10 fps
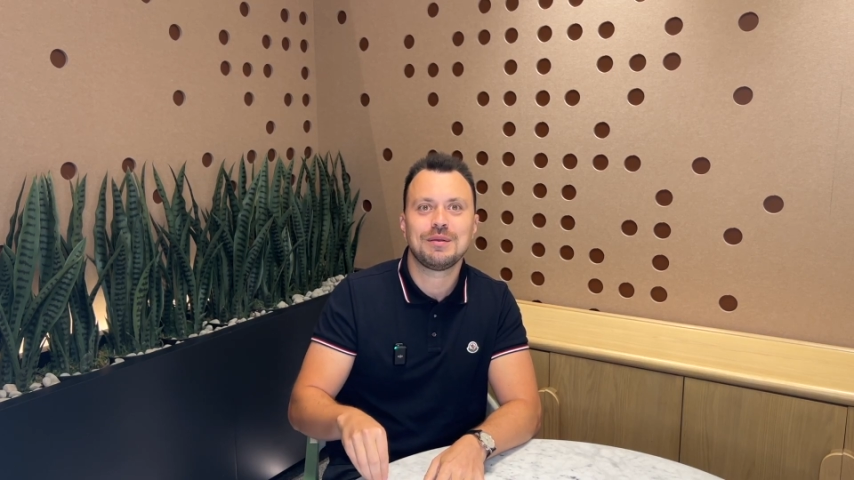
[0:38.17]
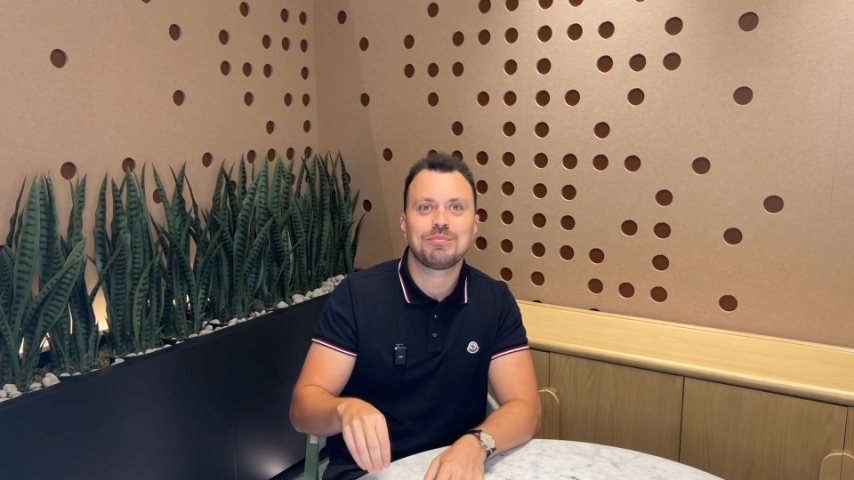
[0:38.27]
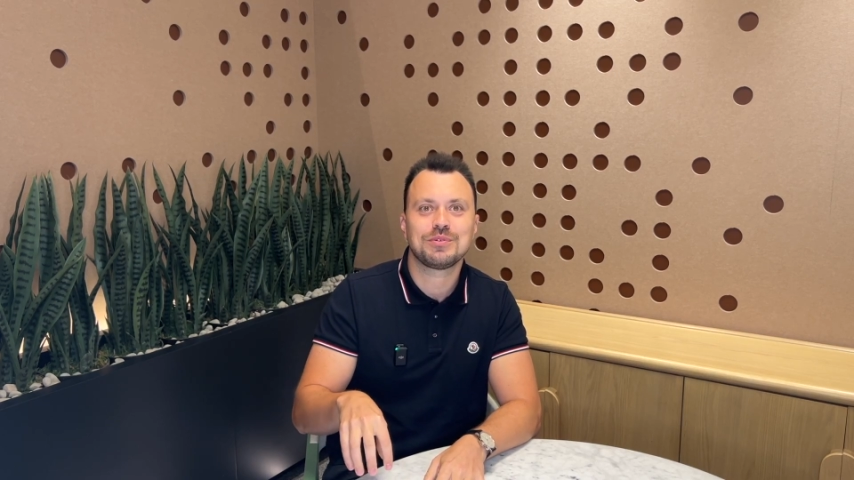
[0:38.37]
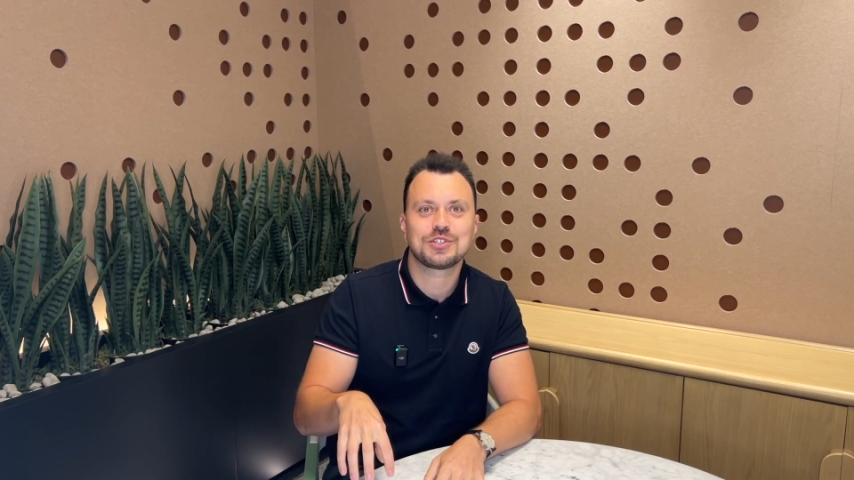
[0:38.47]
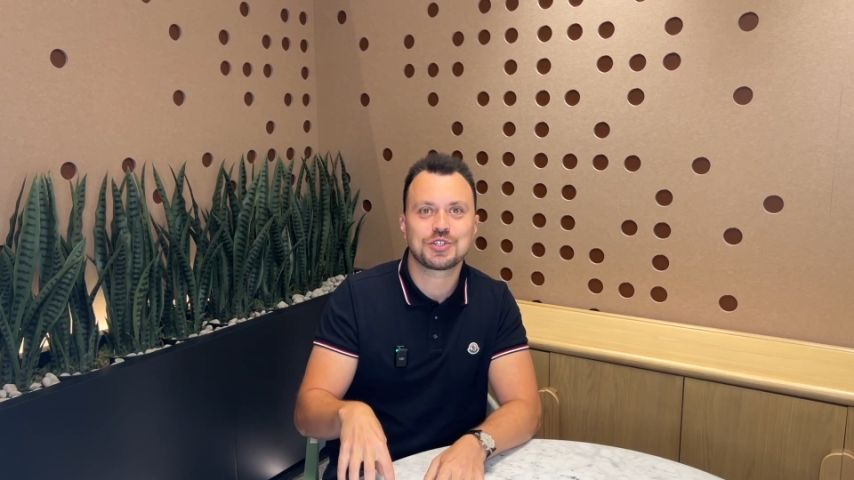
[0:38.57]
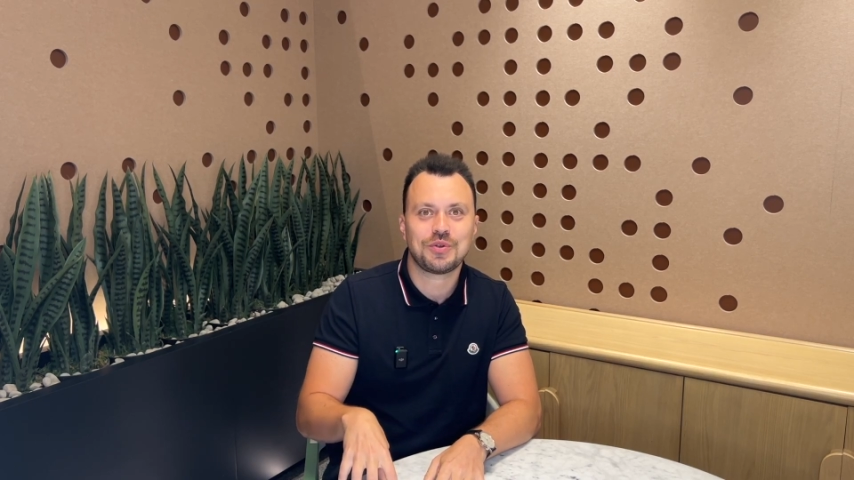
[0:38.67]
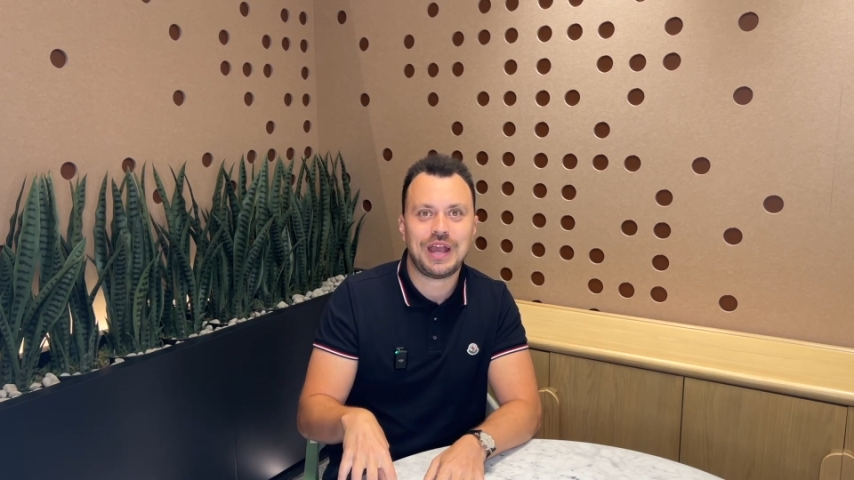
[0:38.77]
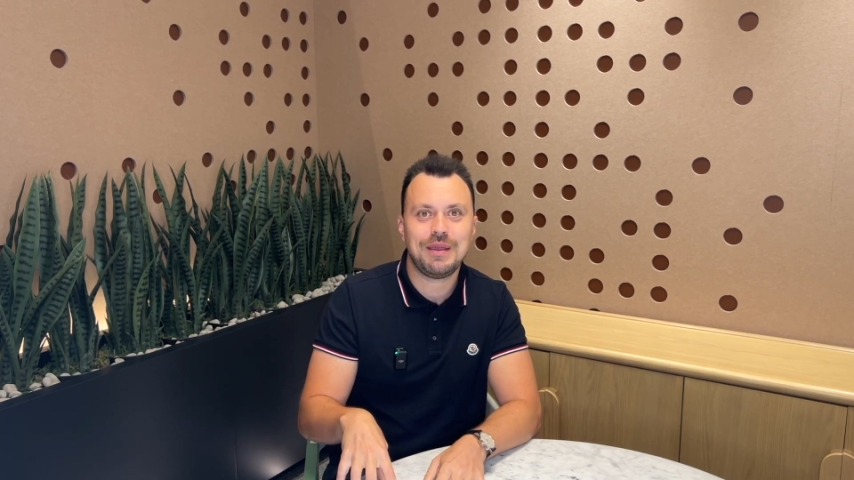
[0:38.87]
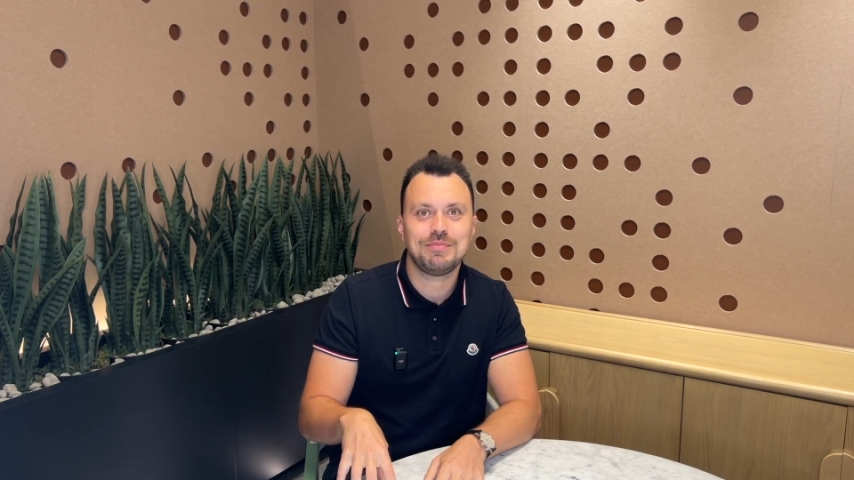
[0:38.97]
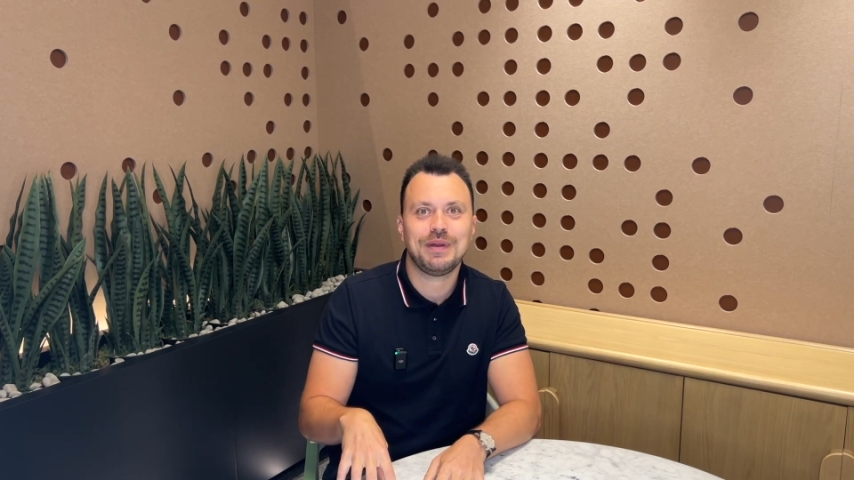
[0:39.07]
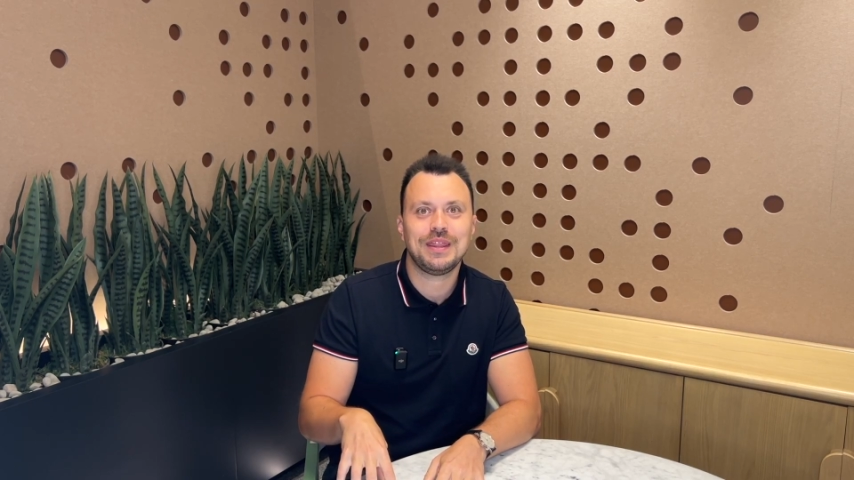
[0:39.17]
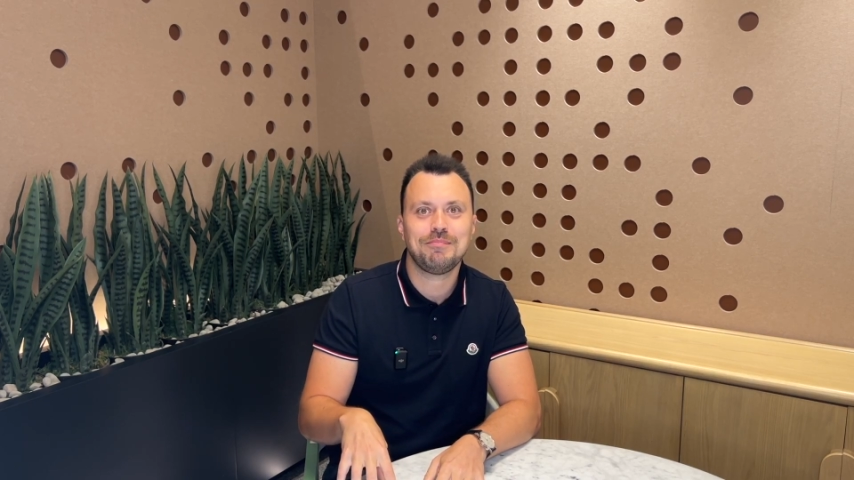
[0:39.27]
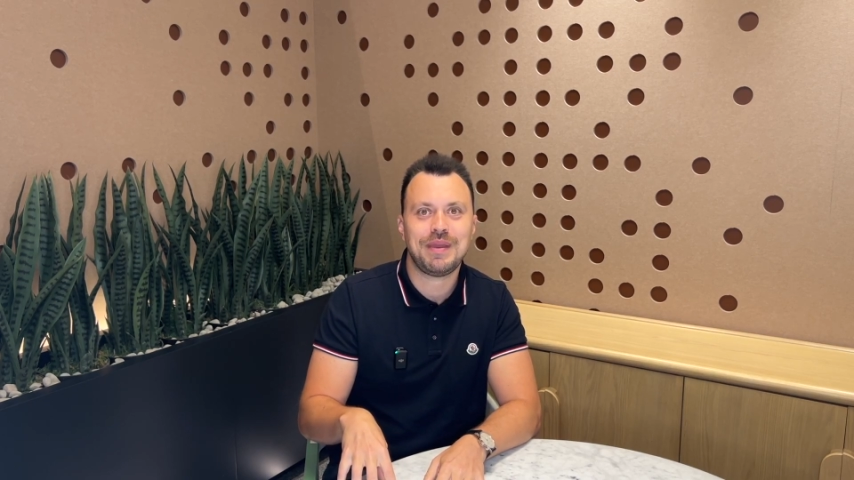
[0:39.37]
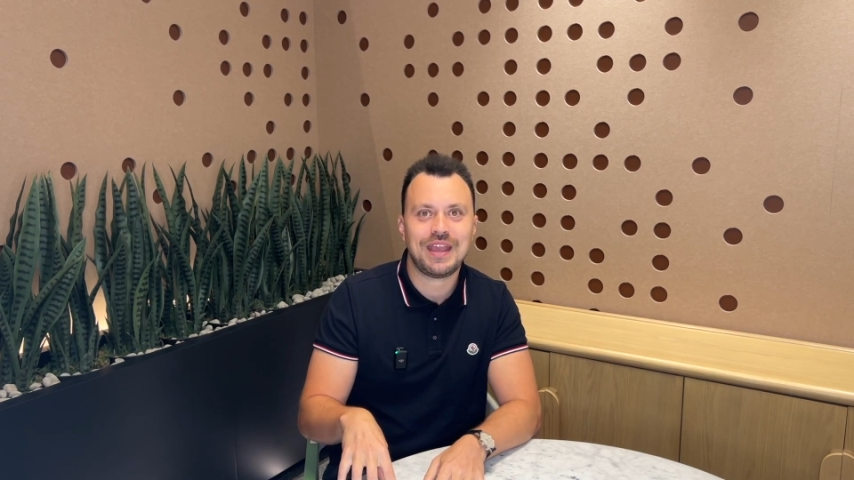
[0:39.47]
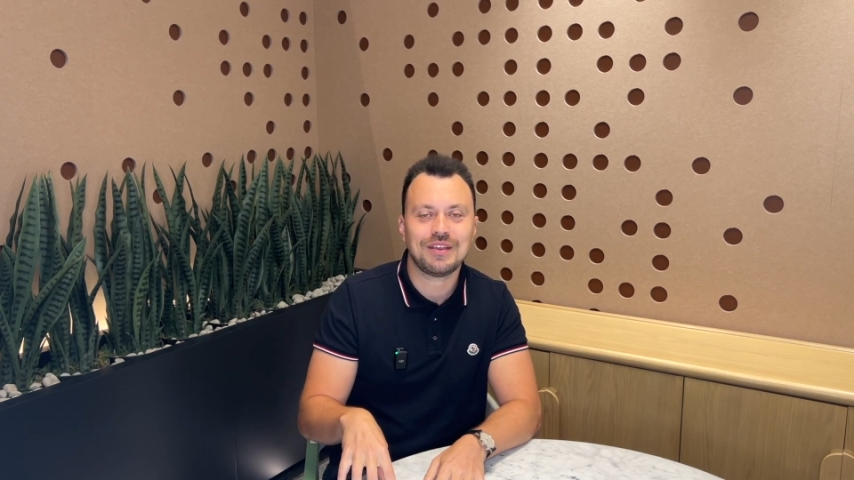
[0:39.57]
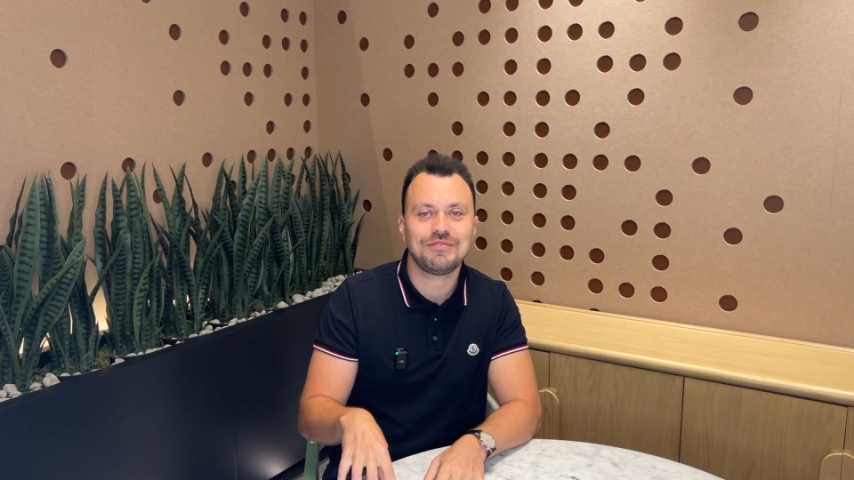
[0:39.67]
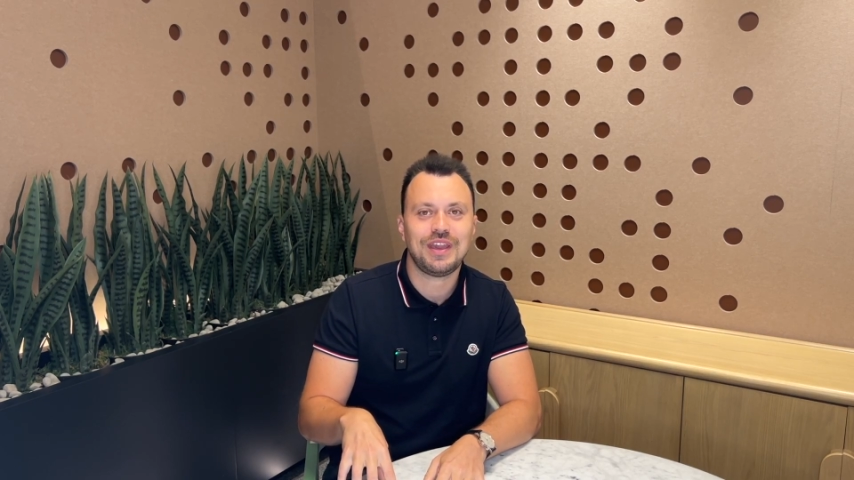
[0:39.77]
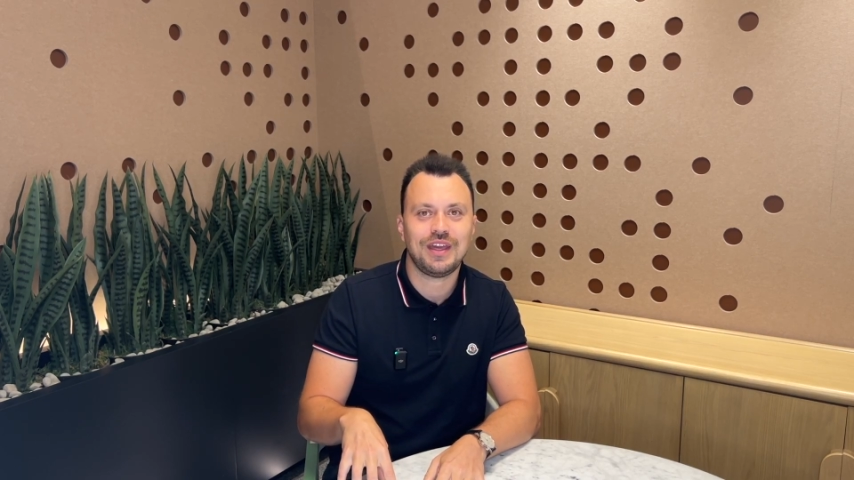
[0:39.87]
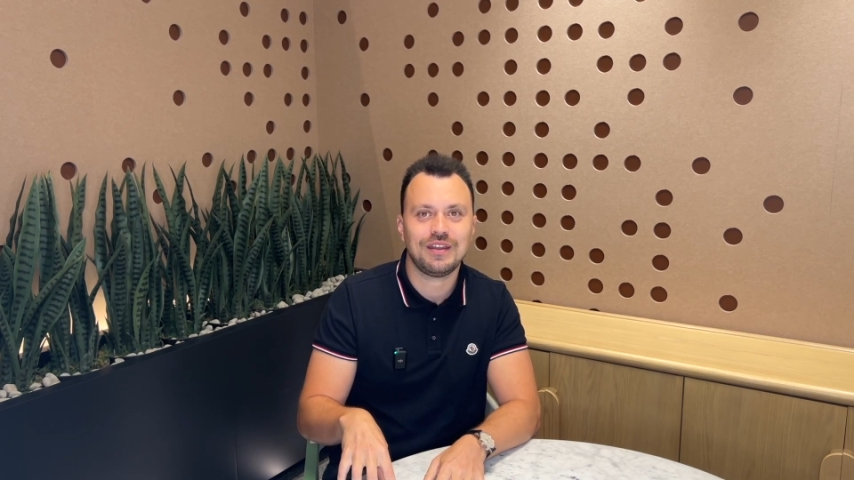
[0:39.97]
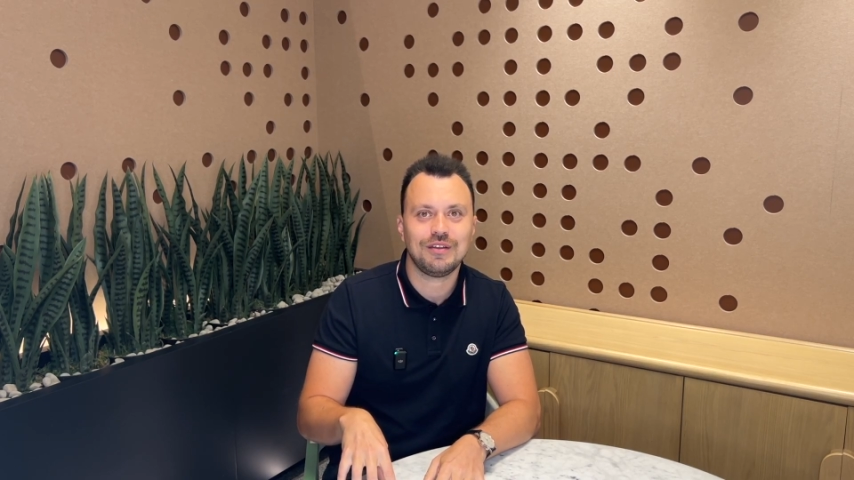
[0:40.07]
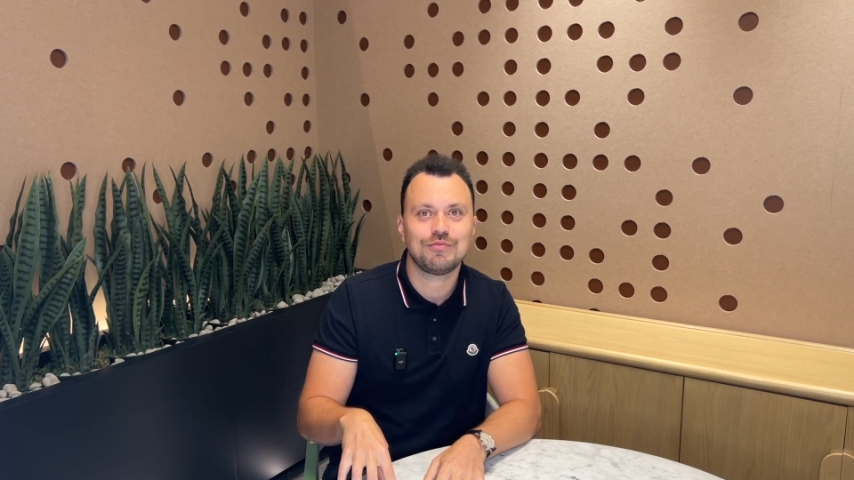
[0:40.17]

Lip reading: prescribed by the Bank of Canada